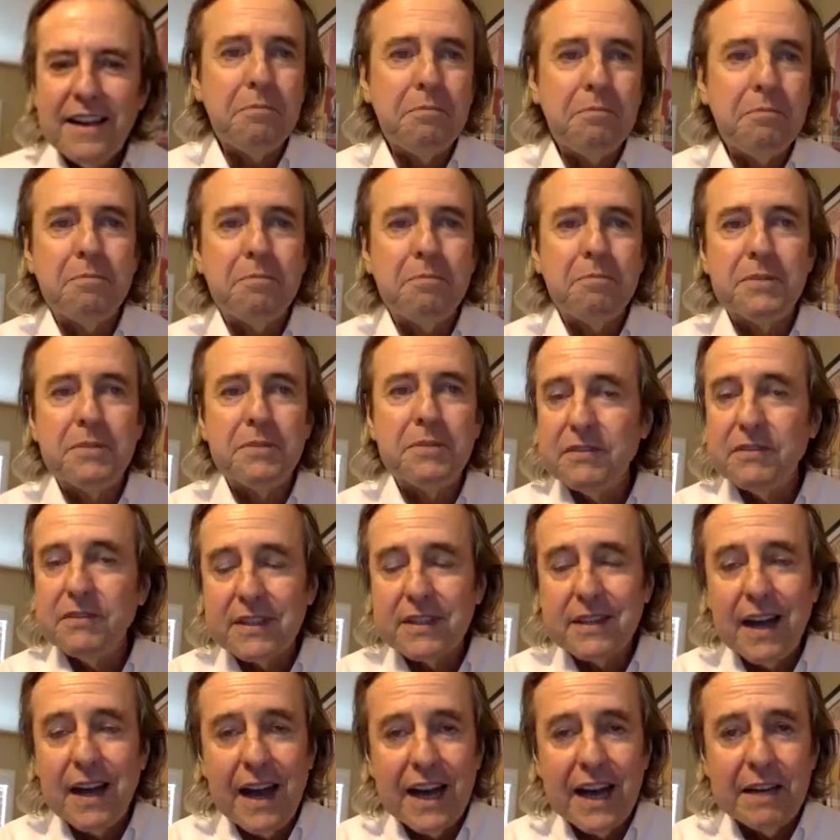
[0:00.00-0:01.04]
Pacific
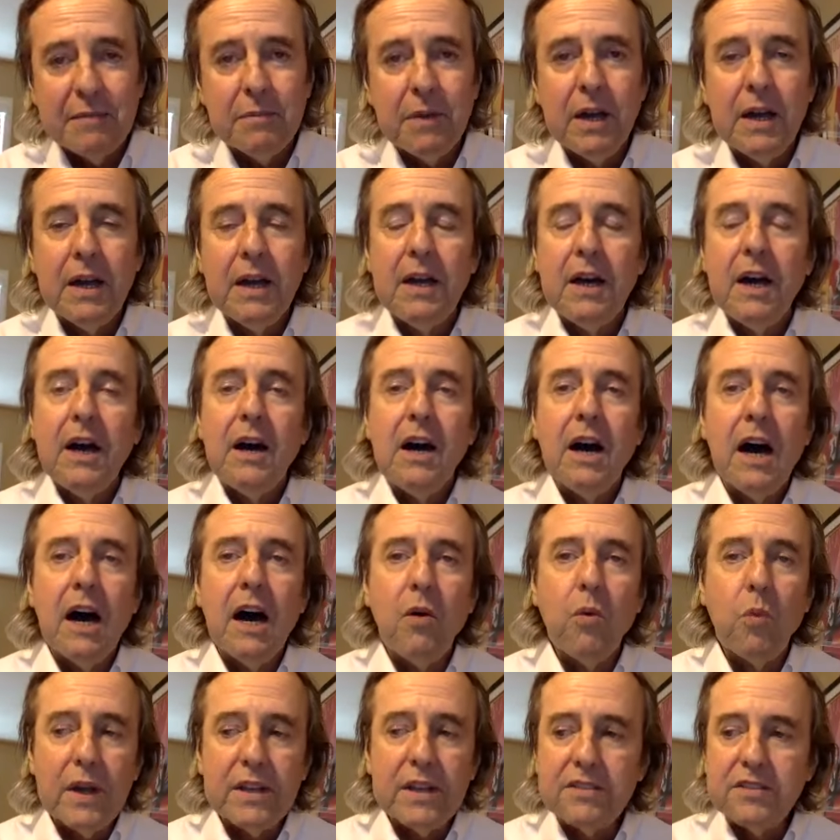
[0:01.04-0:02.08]
time,
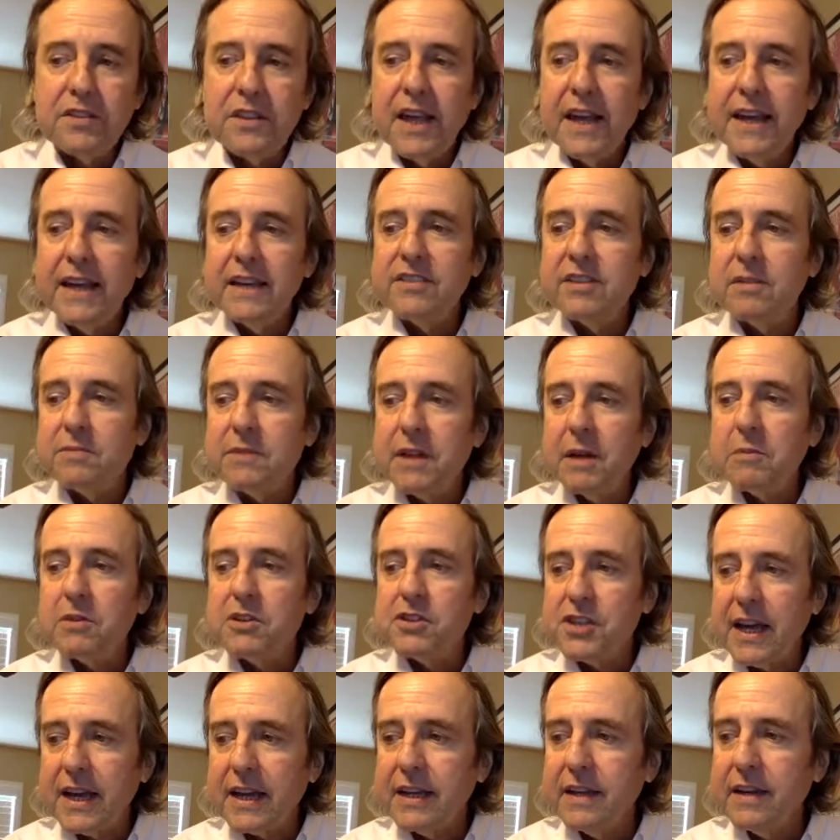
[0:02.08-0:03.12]
Wednesday, September
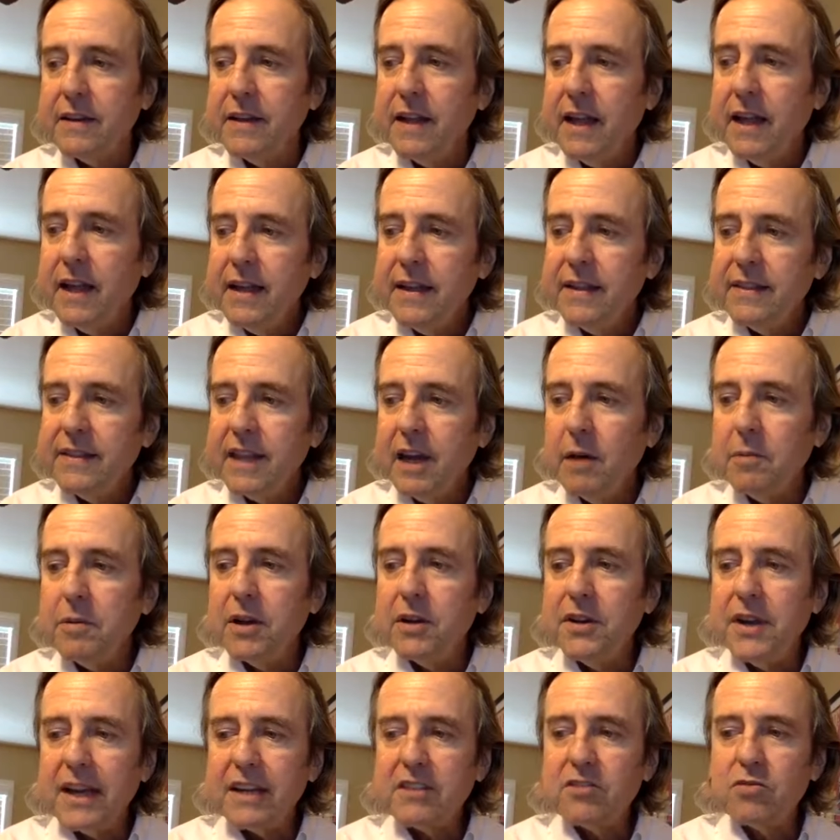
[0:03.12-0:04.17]
2nd. That'll be our
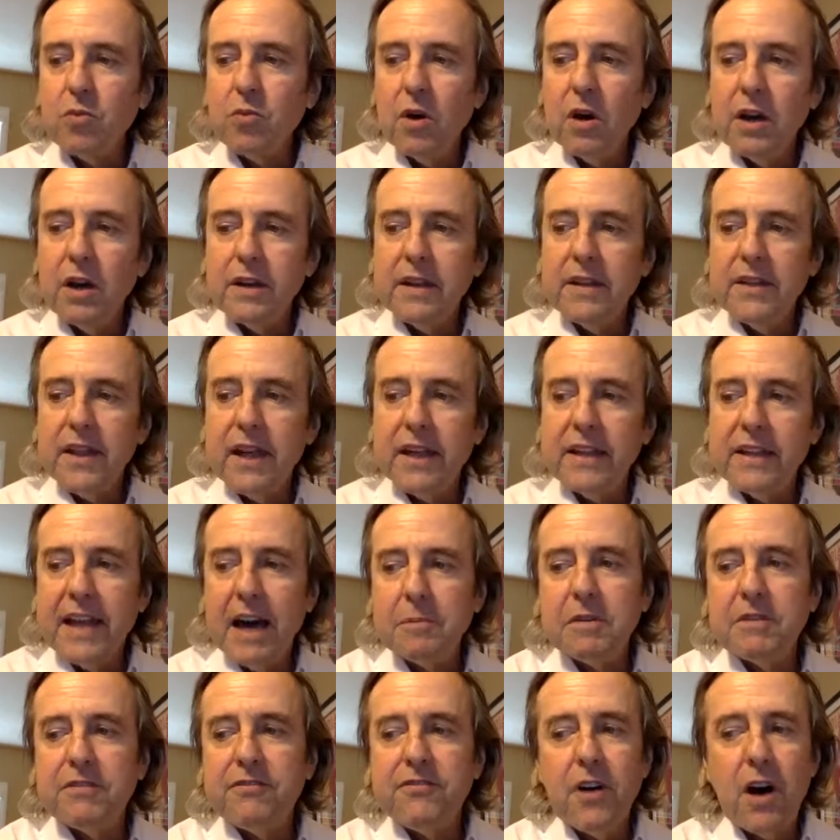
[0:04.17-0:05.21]
next one. And then that'll
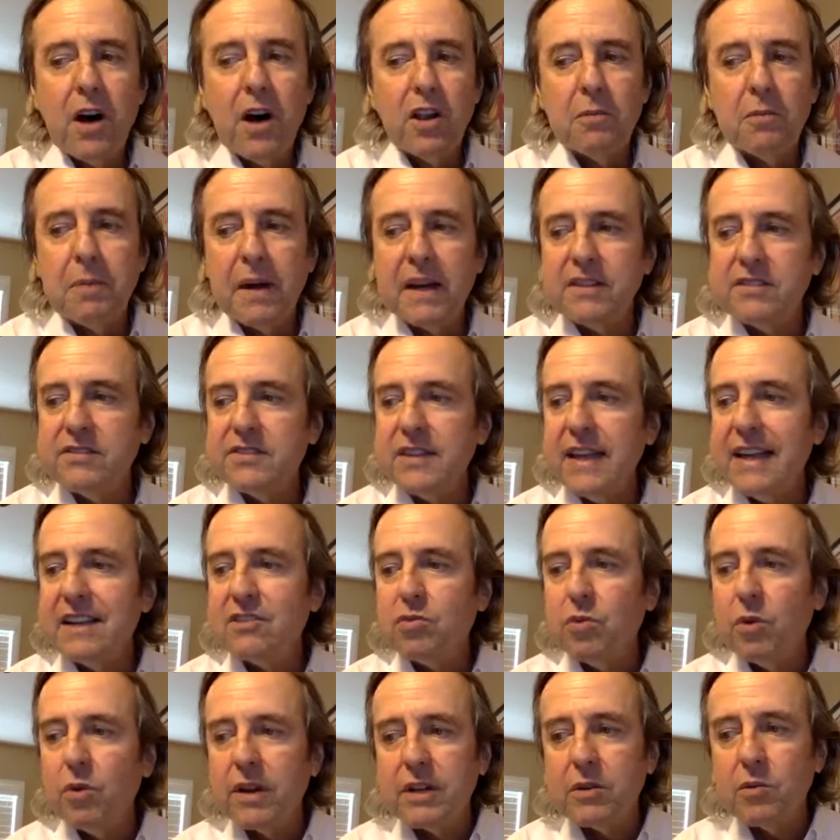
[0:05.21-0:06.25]
be followed by Stand
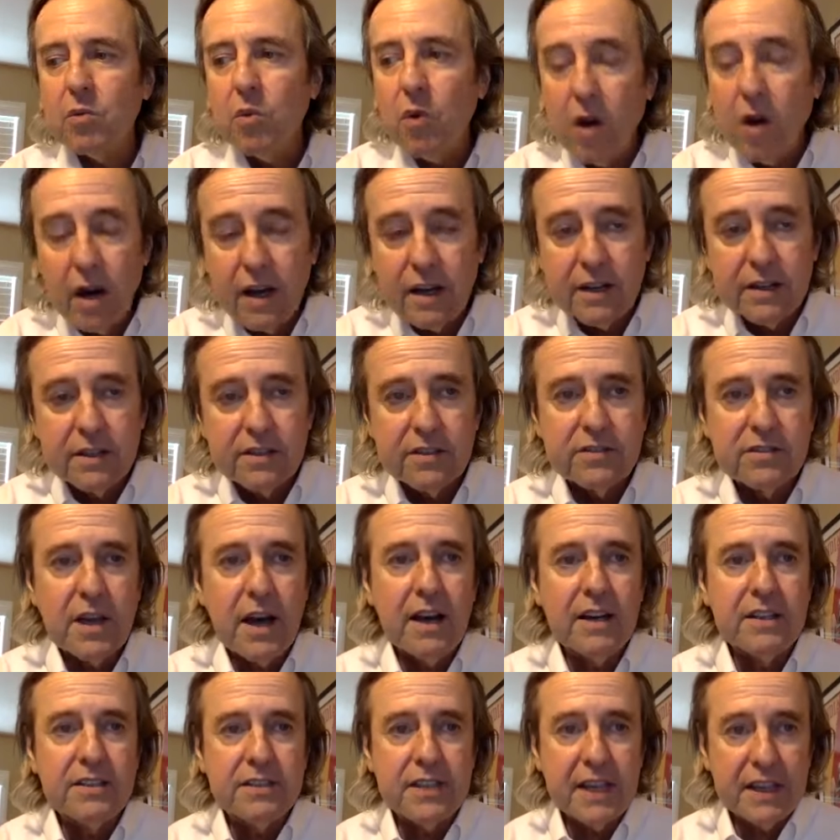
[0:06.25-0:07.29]
21,
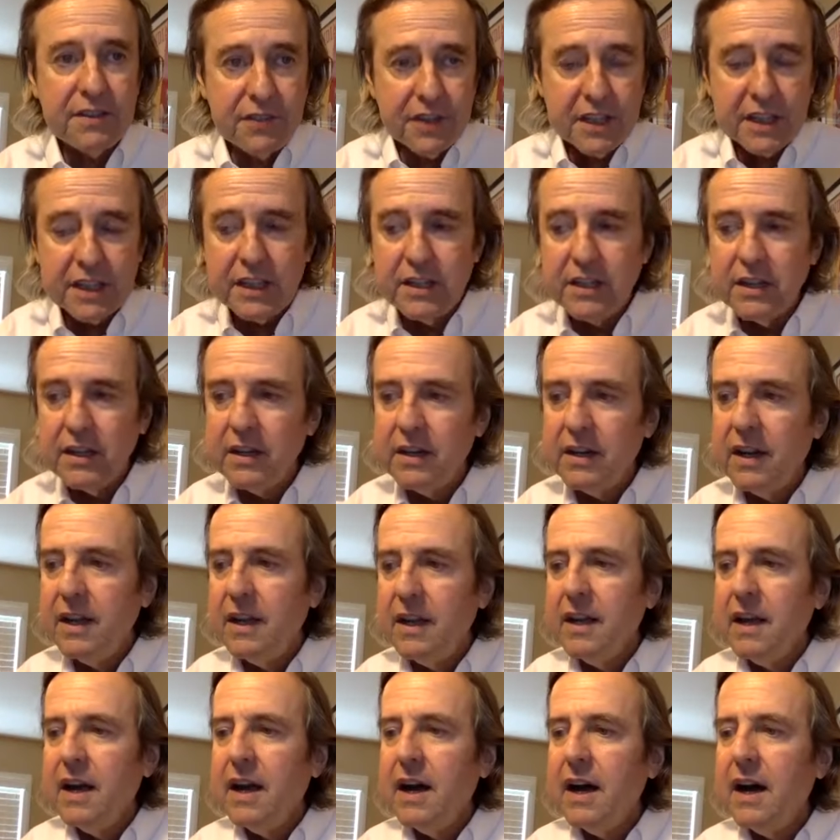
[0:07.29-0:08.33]
safety gear,
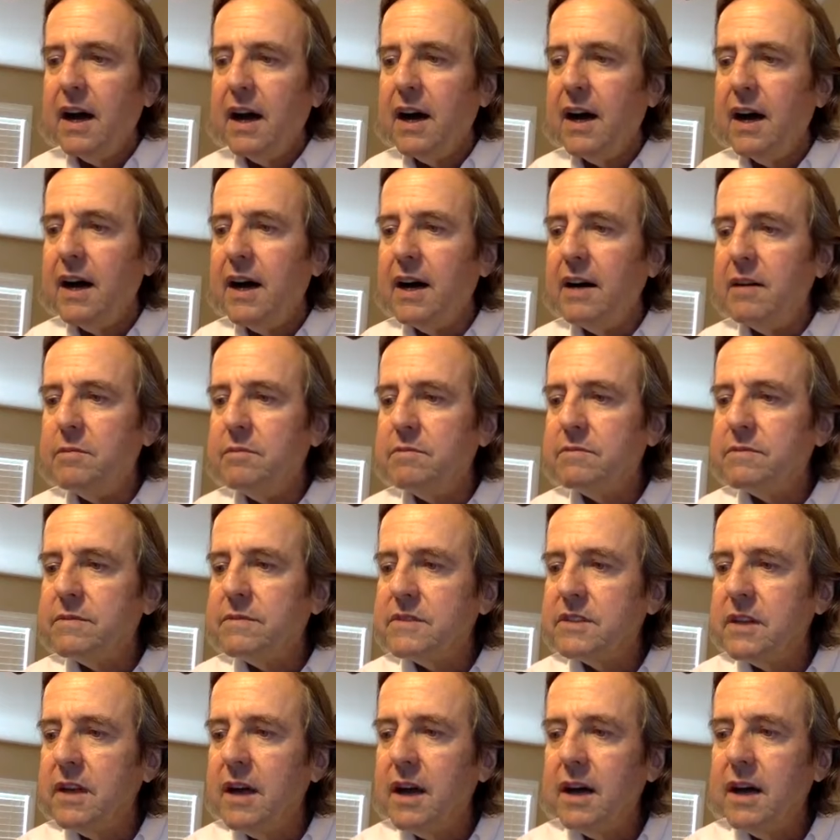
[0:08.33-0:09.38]

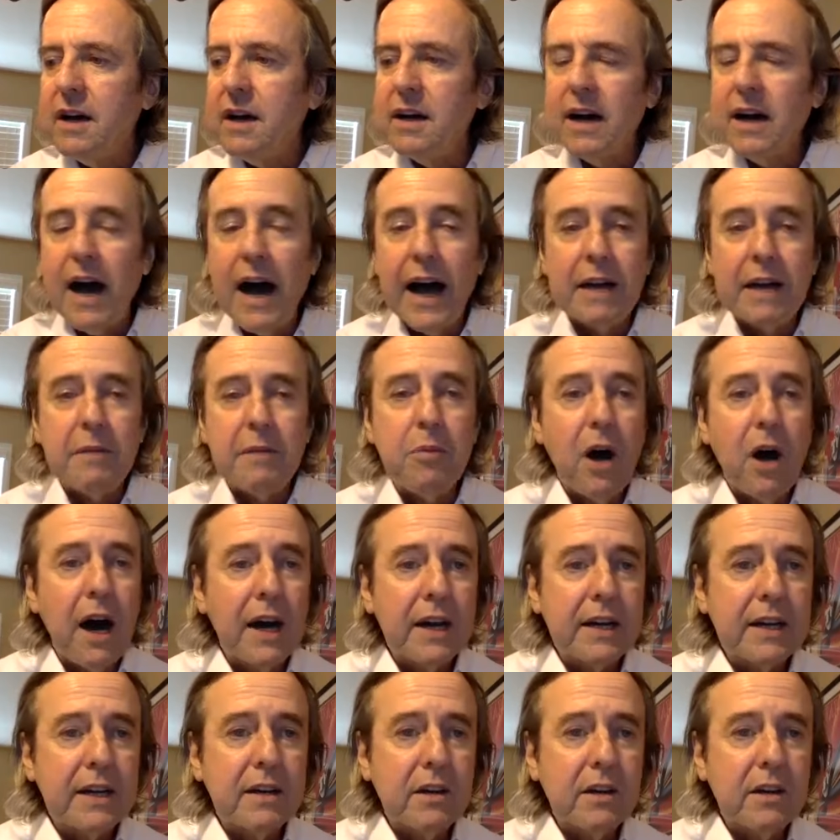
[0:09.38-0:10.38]
IBOC,